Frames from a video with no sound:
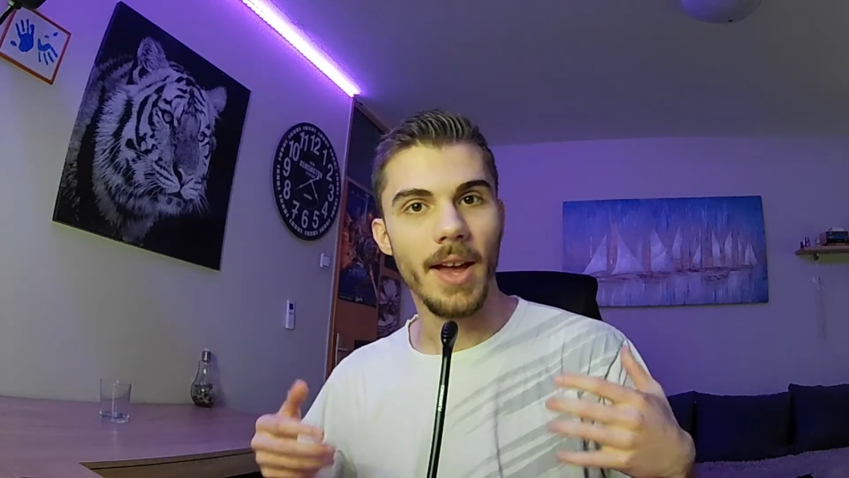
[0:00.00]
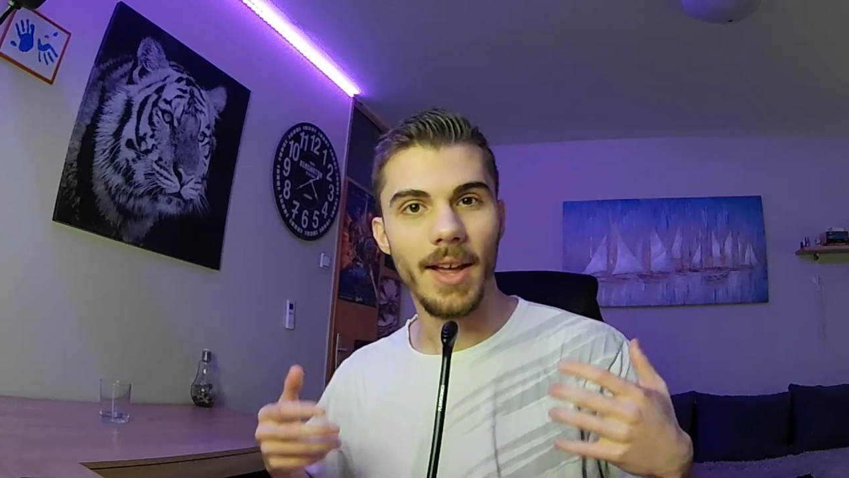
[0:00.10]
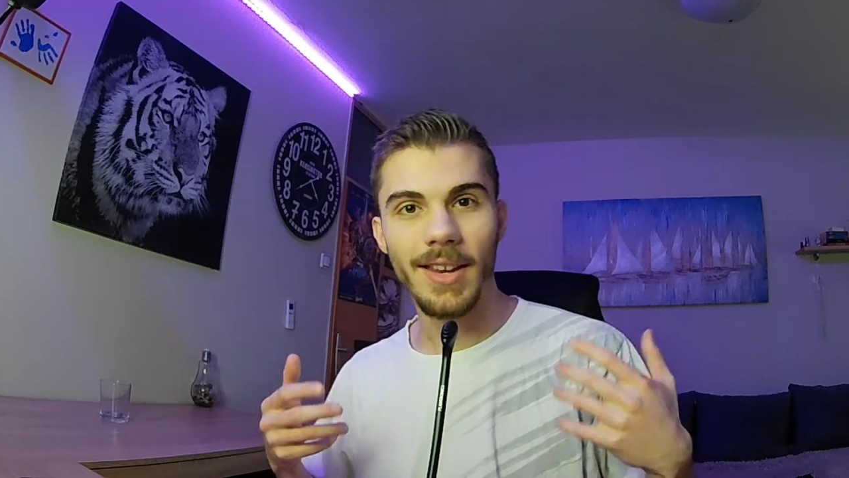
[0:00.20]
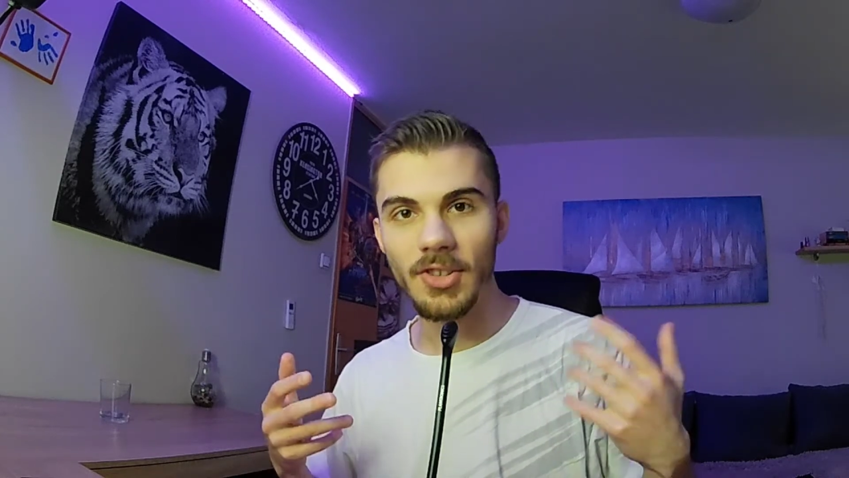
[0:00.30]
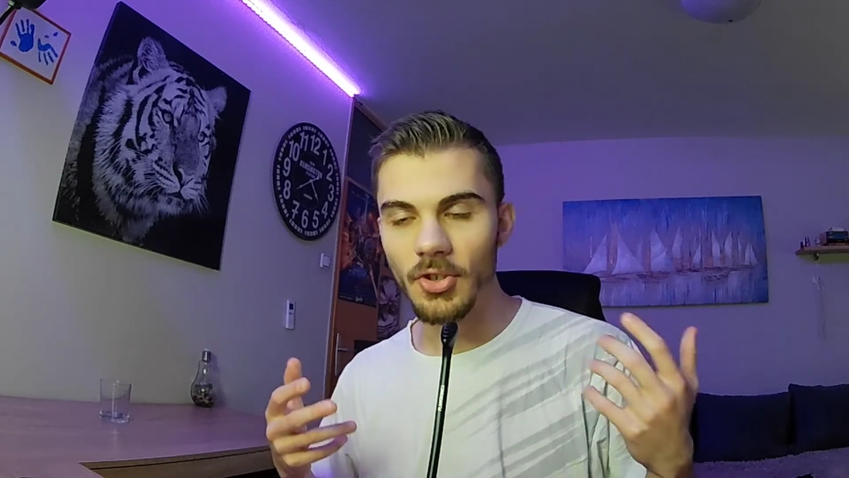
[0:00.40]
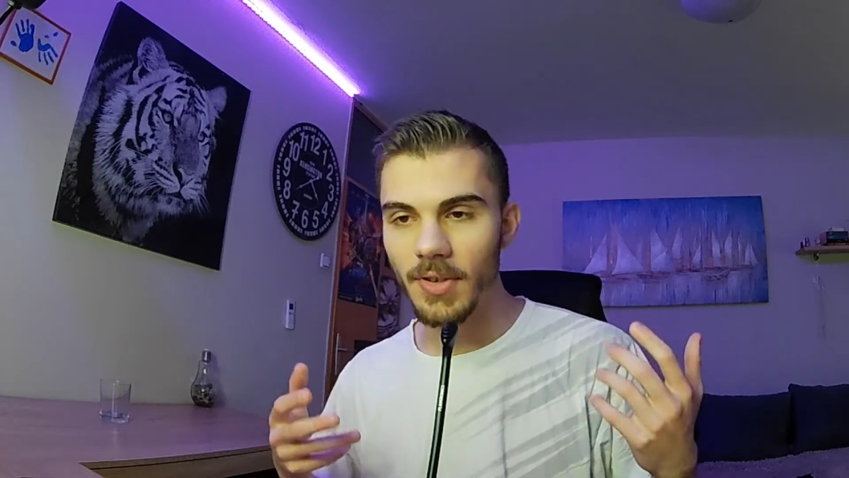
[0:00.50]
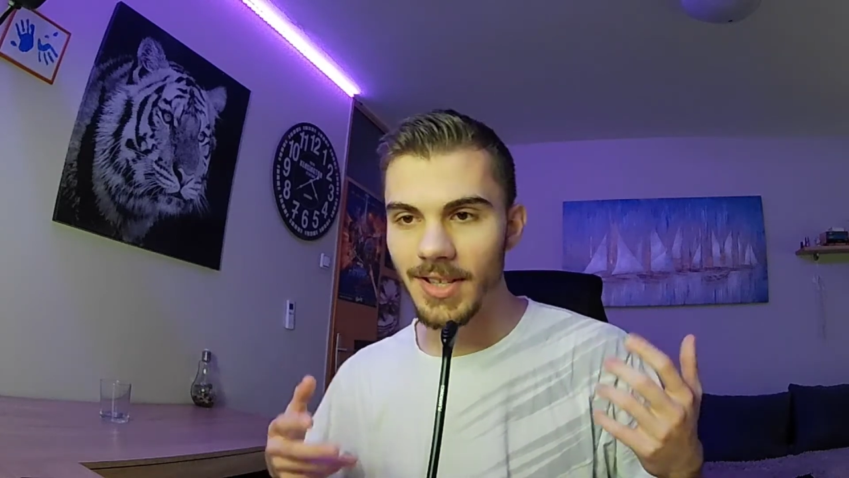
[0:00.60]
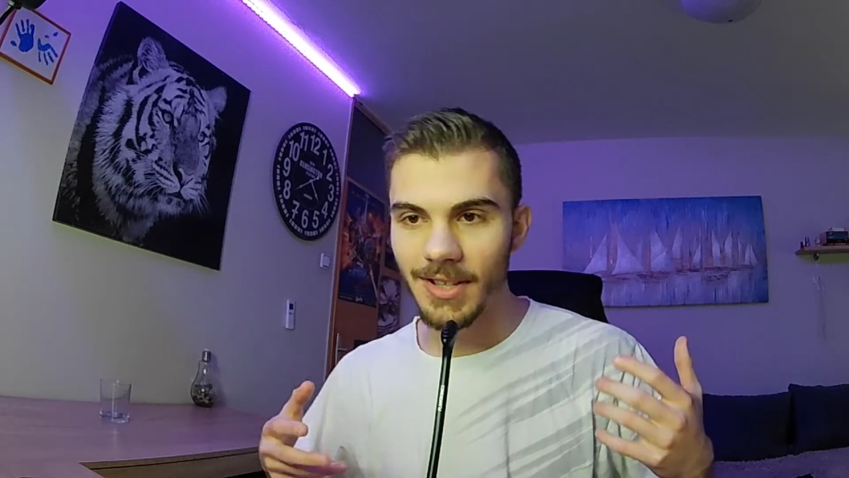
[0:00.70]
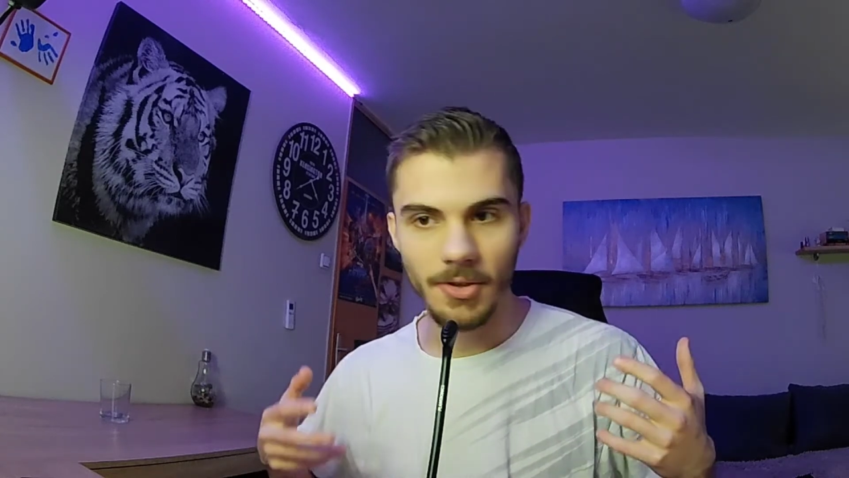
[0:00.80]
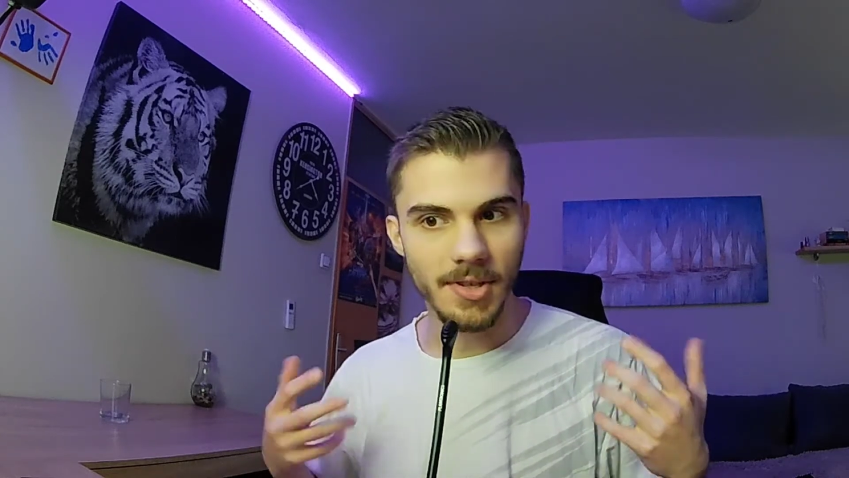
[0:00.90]

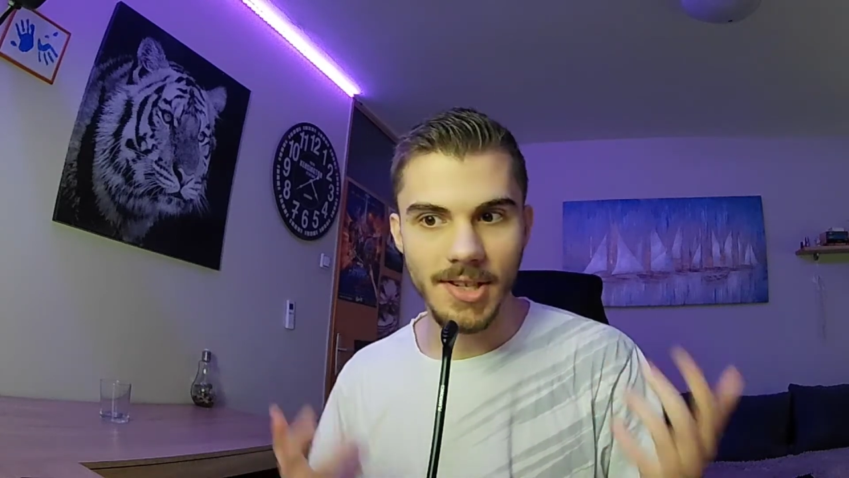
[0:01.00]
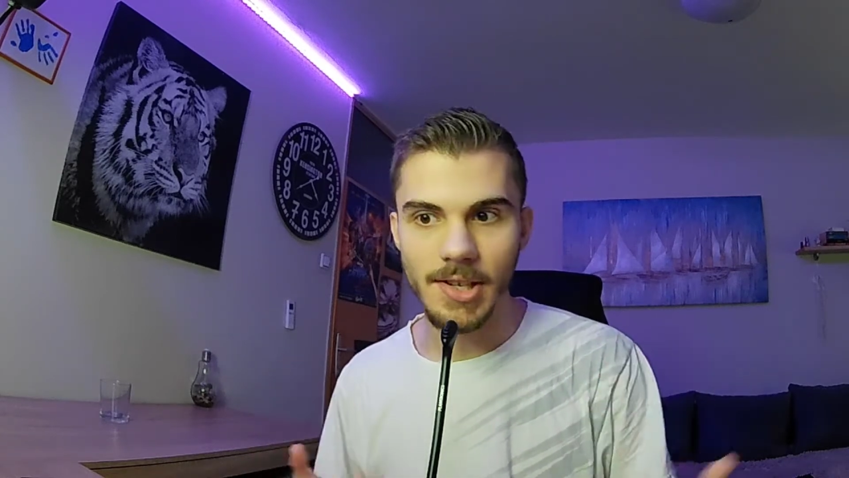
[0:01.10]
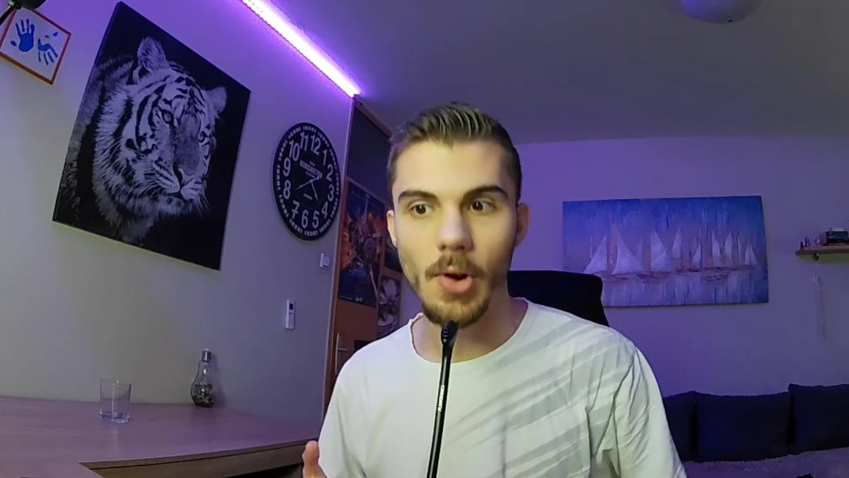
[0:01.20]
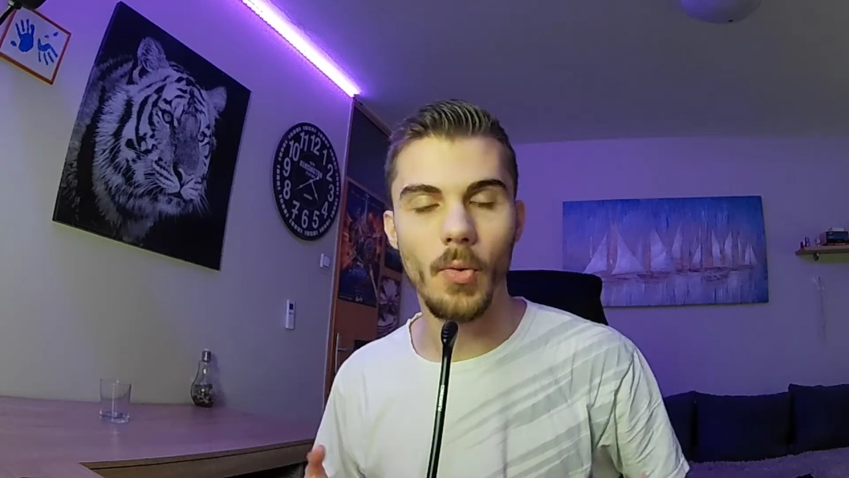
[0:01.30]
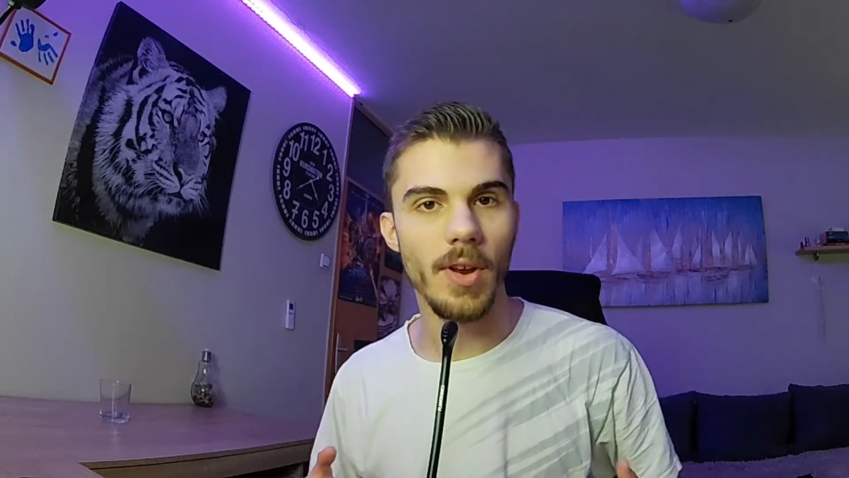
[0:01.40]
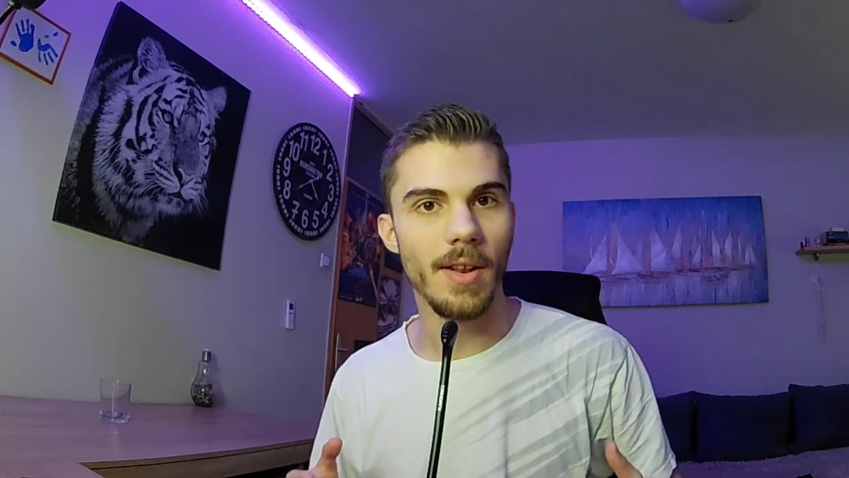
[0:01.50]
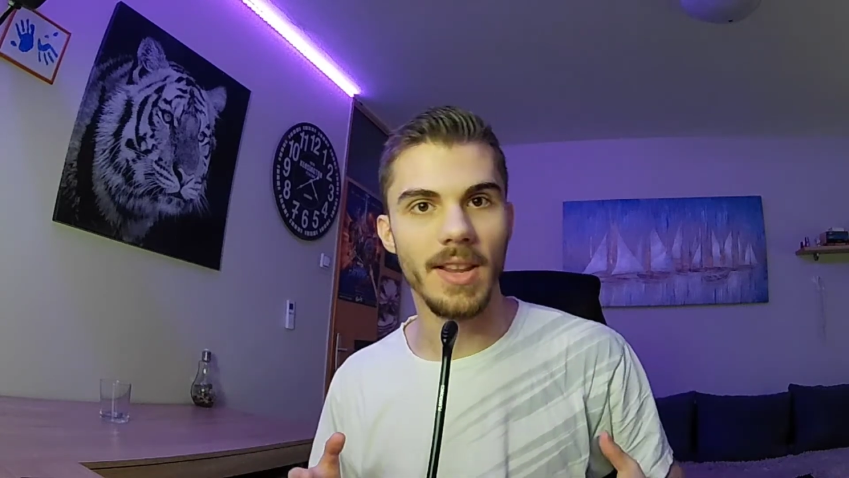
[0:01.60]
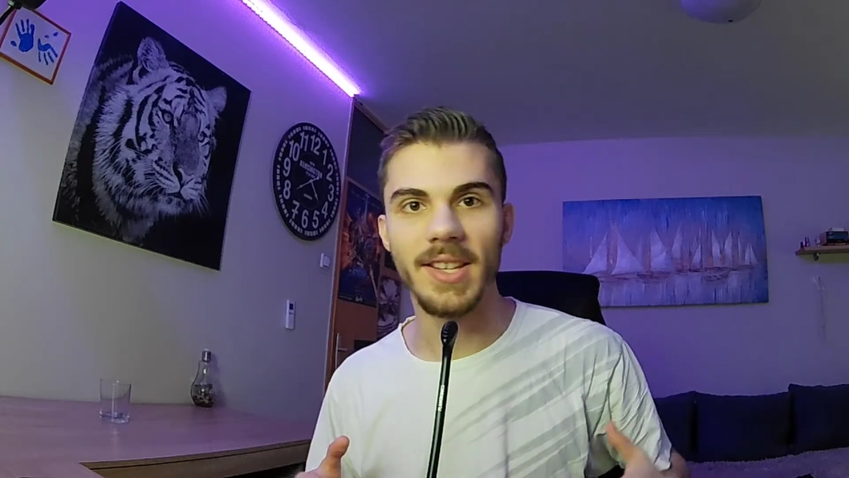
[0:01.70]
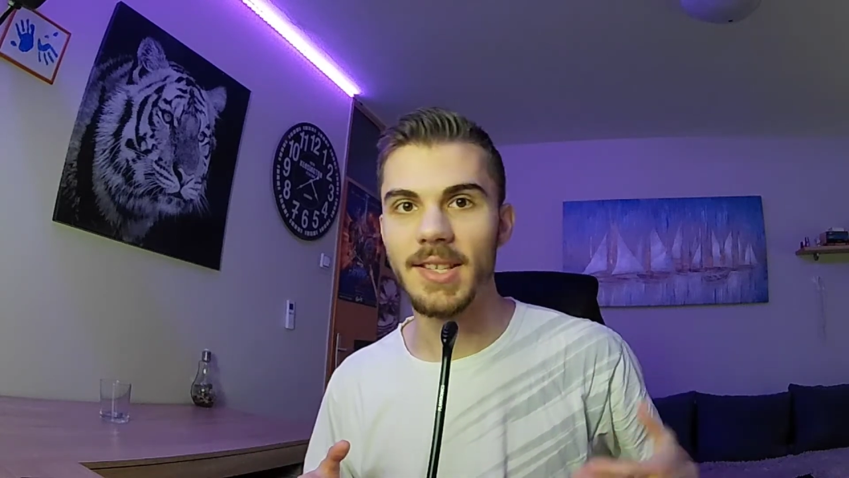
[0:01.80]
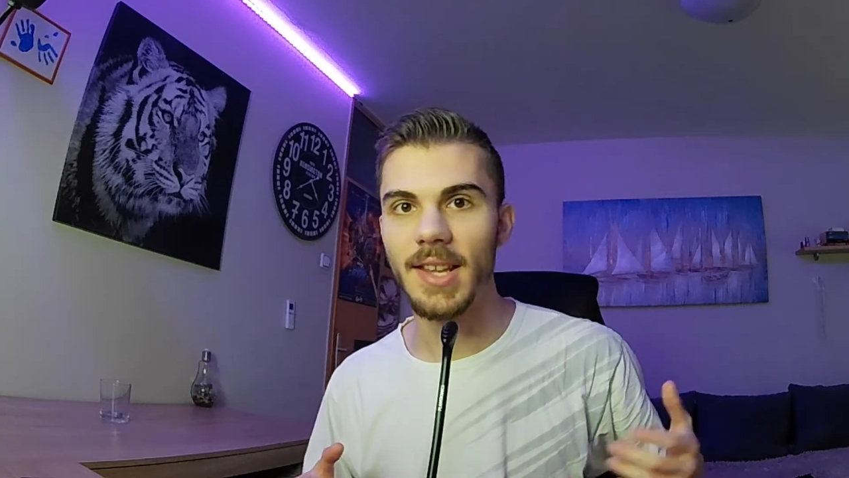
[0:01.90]
Injuries look so
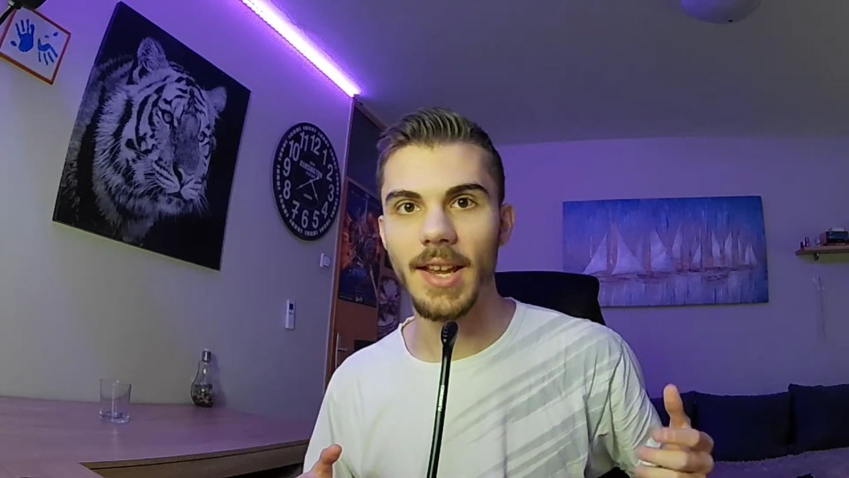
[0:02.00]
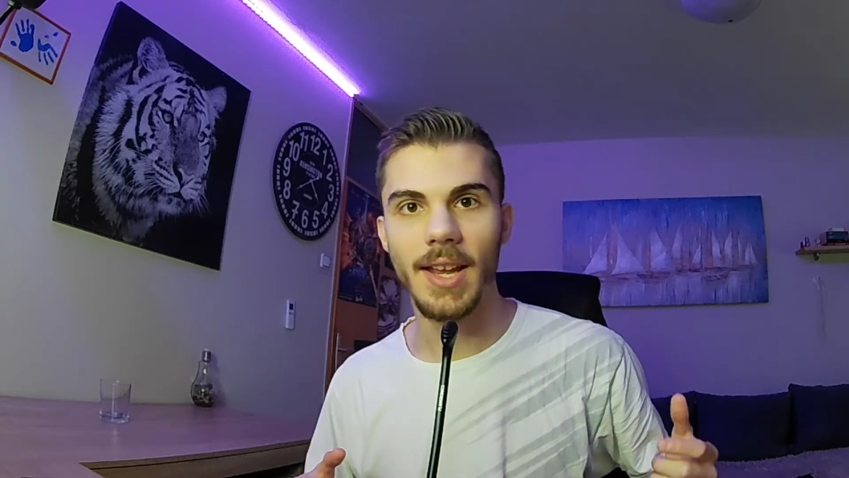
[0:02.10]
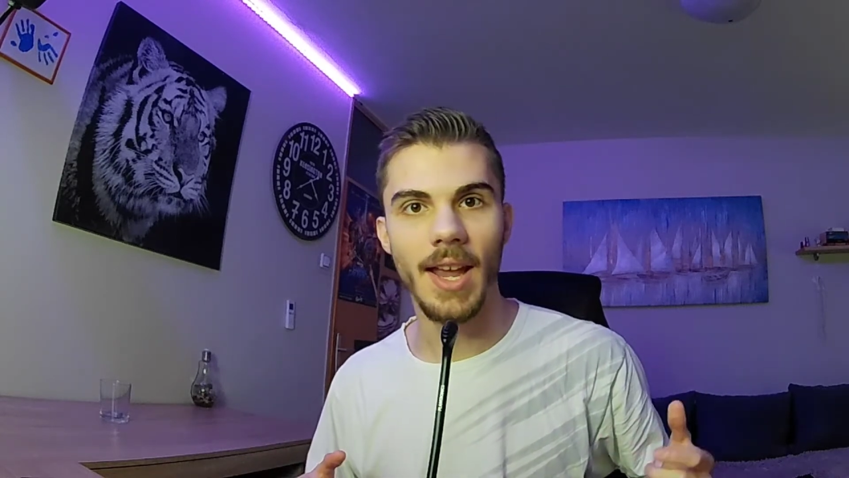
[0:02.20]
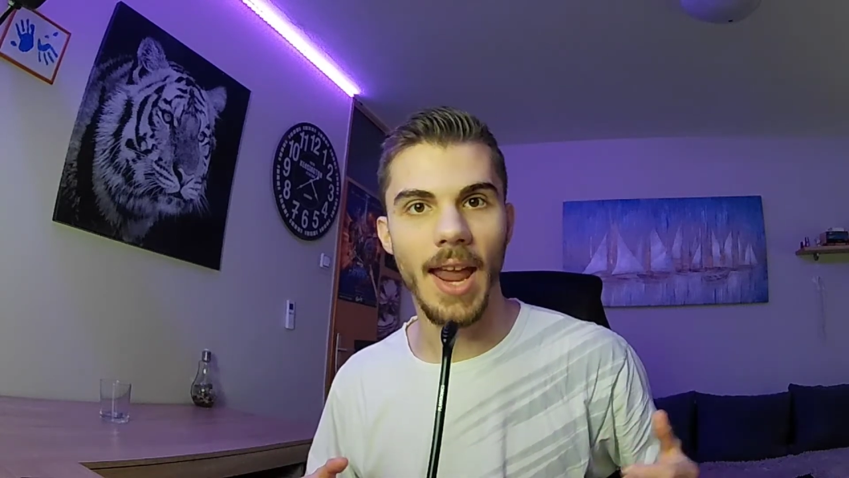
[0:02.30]
realistic,